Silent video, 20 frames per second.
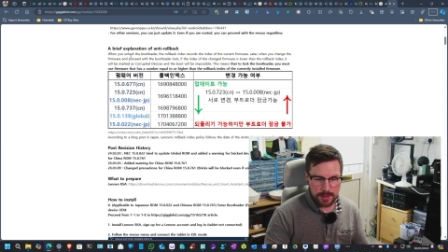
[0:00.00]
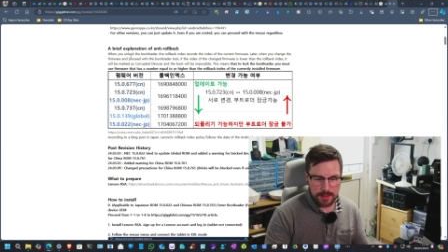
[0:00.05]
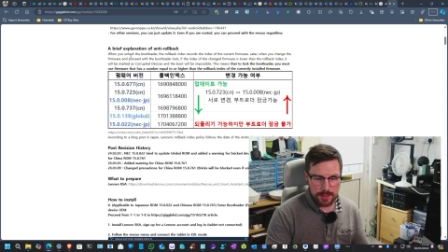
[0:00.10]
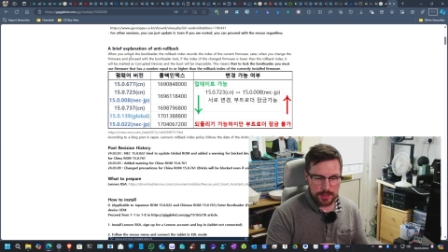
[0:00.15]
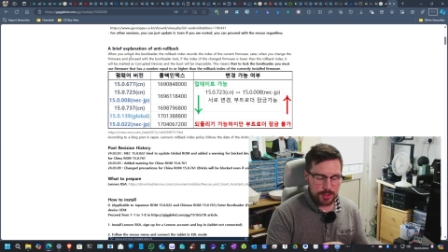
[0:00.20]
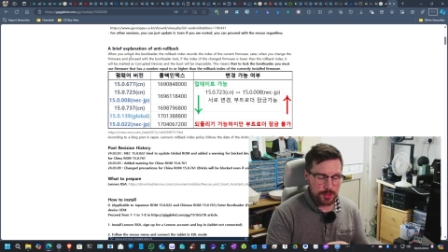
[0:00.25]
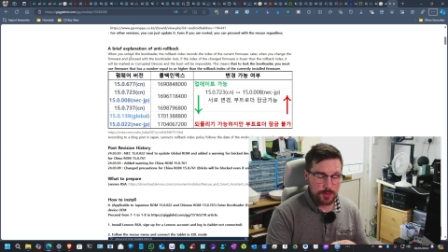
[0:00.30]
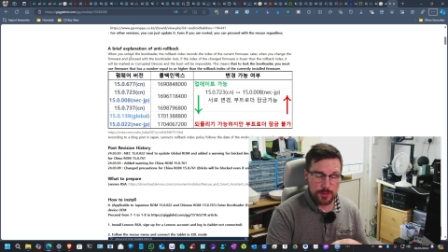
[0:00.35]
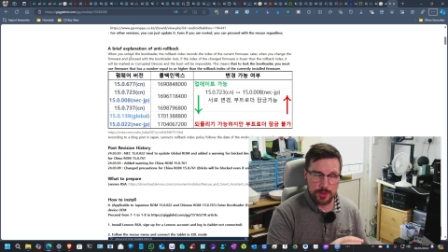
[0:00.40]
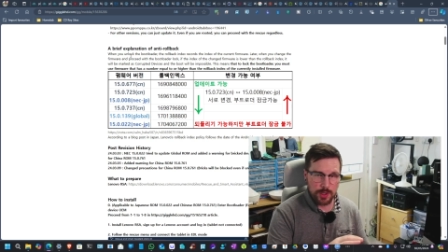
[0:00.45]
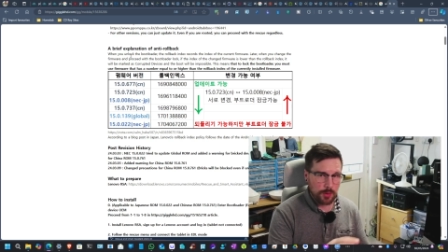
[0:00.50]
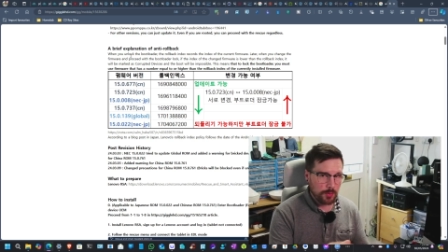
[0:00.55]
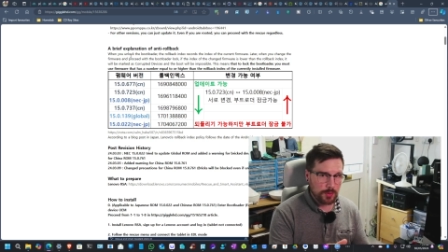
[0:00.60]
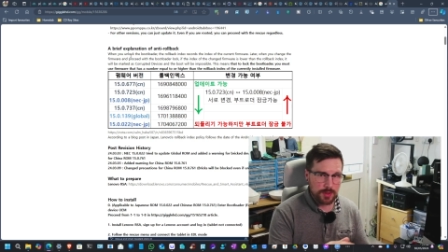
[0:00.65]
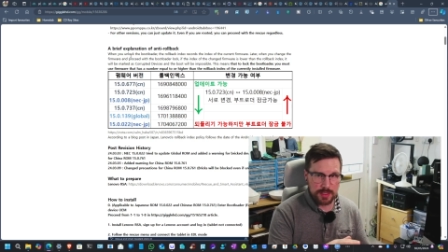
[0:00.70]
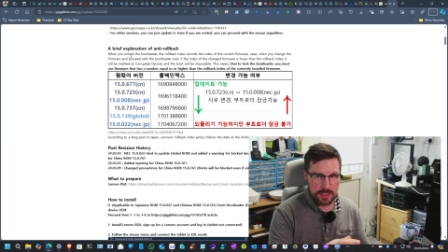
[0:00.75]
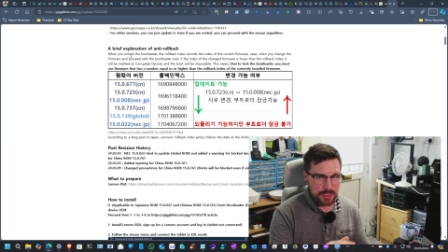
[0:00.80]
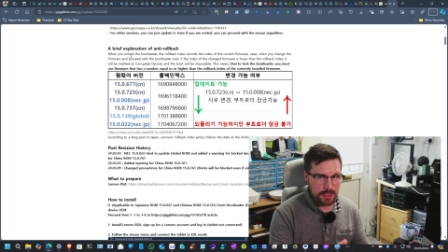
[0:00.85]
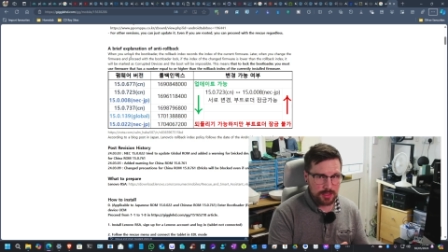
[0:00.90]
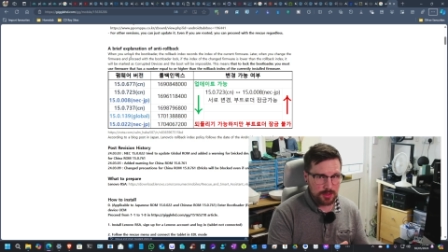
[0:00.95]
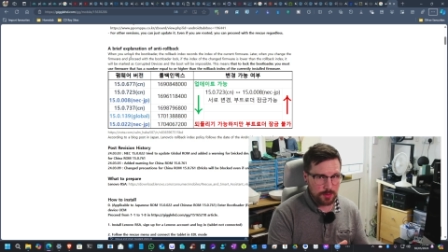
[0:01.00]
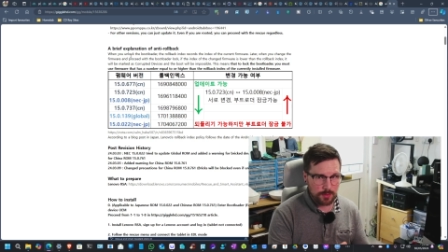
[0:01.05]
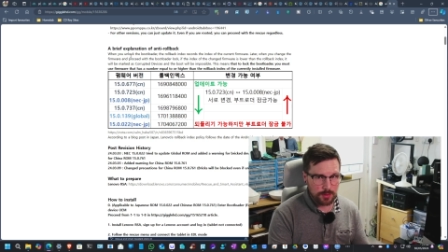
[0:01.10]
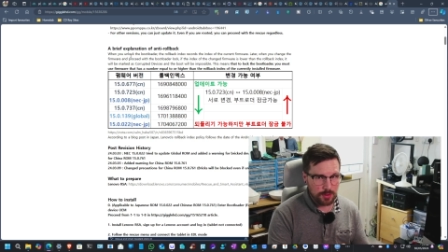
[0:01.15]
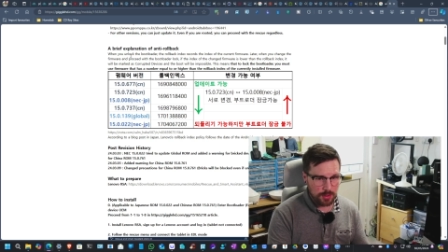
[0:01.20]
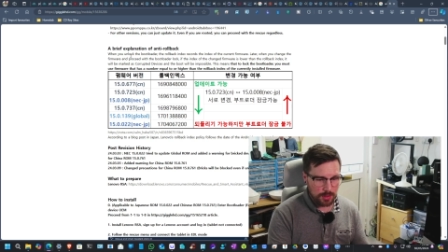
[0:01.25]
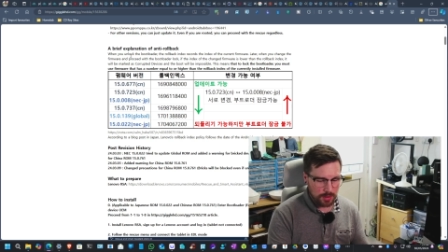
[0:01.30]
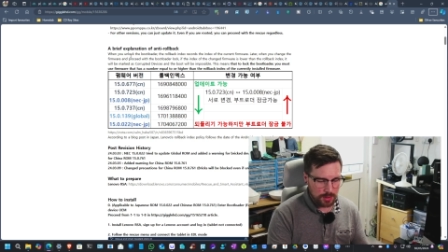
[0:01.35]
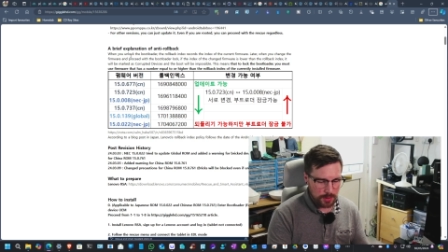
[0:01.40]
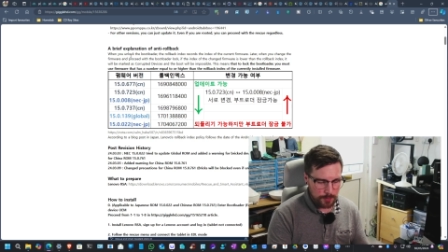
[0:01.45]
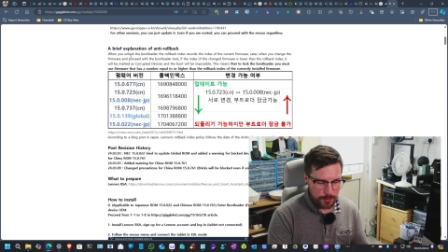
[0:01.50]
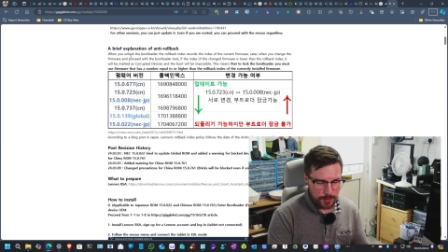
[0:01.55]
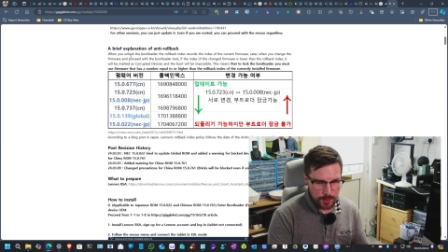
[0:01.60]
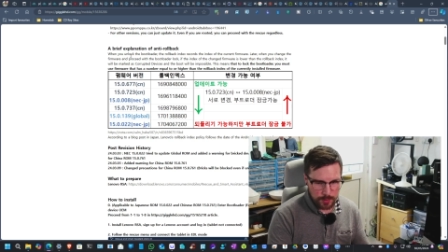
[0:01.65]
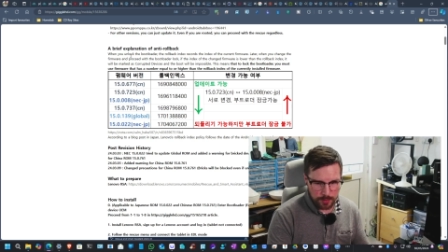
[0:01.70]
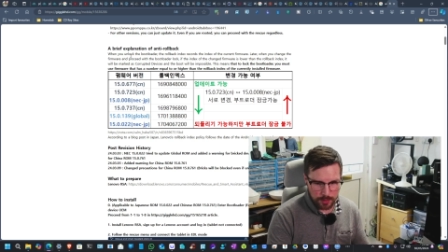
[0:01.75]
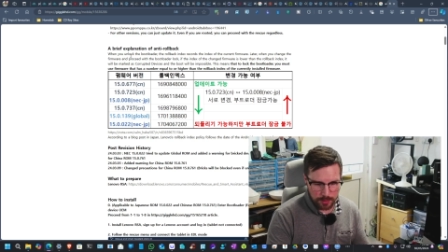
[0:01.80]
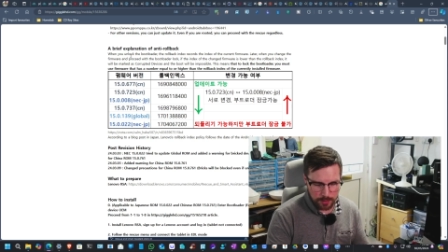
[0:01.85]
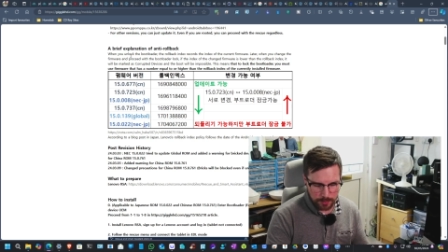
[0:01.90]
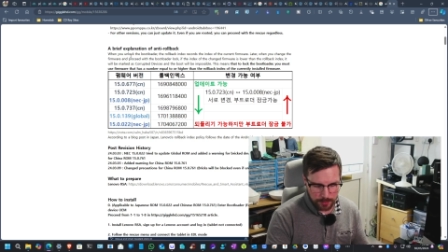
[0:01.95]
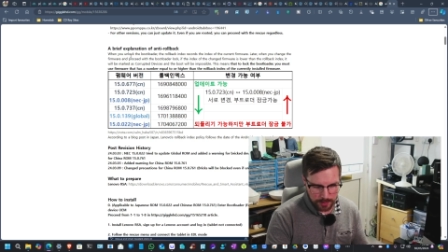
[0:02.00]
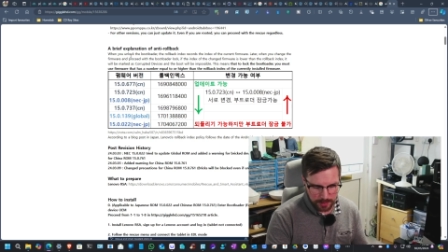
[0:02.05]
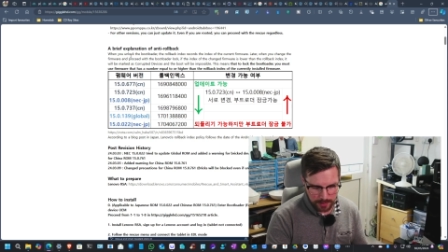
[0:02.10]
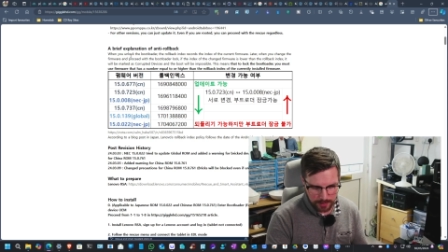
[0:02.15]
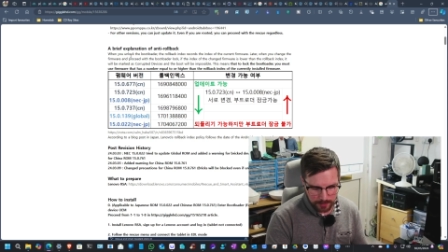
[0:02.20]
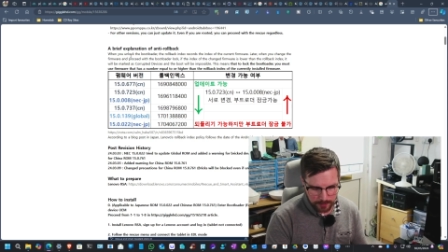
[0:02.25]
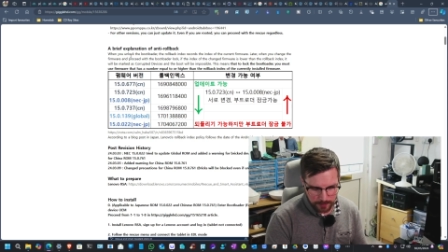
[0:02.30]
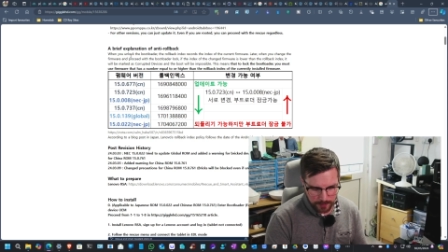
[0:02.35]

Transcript: You don't need to unlock the bootloader.